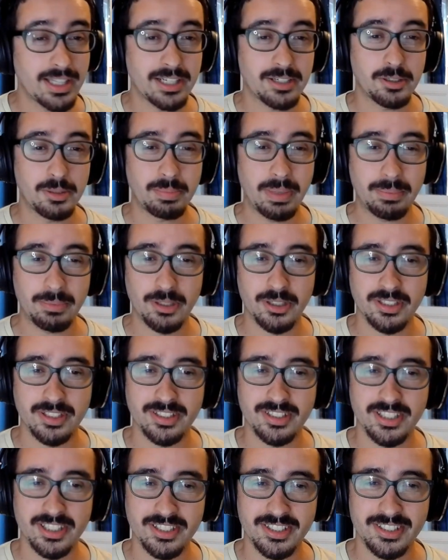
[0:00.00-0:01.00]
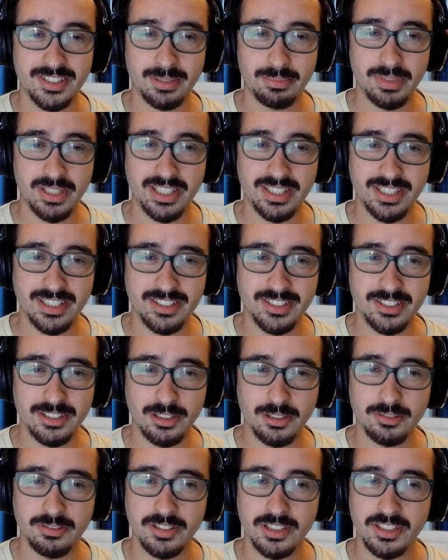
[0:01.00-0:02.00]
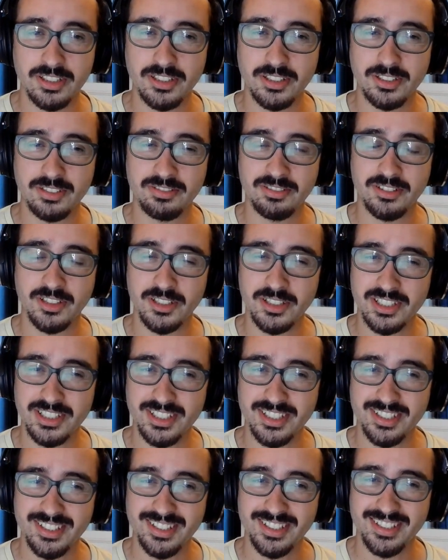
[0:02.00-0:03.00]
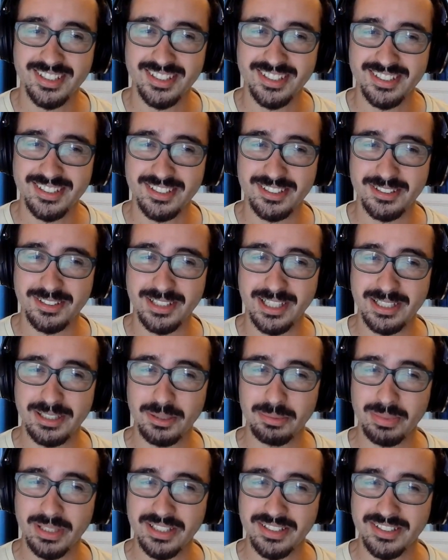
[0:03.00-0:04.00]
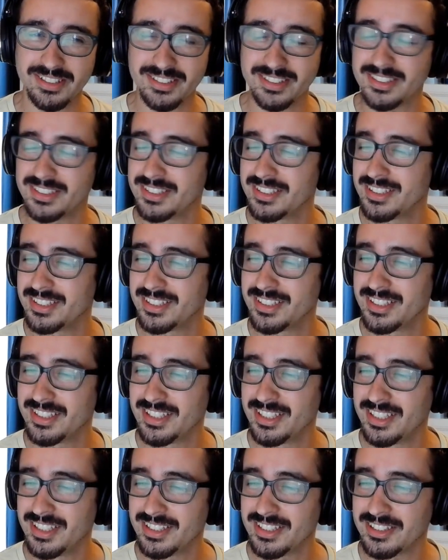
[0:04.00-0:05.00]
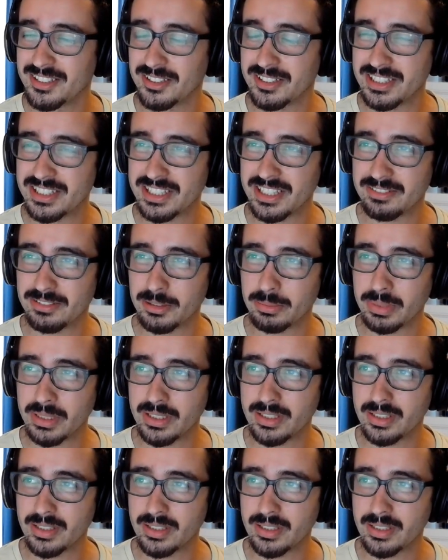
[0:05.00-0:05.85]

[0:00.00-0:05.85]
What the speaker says: Well, I hope I'm going to teach something that's new for a lot of folks. So I hope that the talk itself will